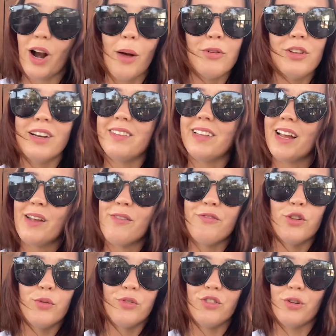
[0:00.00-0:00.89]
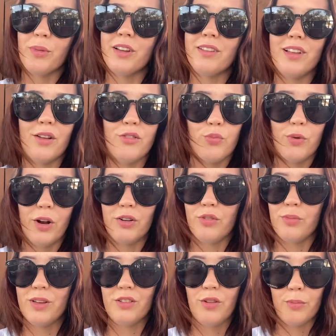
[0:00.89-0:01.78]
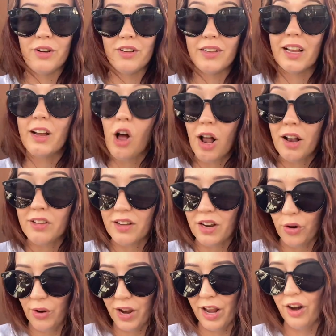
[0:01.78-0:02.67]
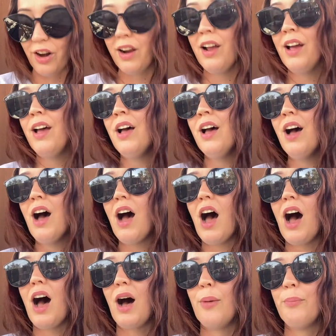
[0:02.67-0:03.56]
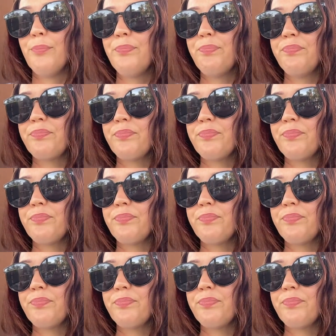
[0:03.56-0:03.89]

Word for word: I was gonna say influencer, but it sounds weird to me, so I'm gonna say content creator. Um,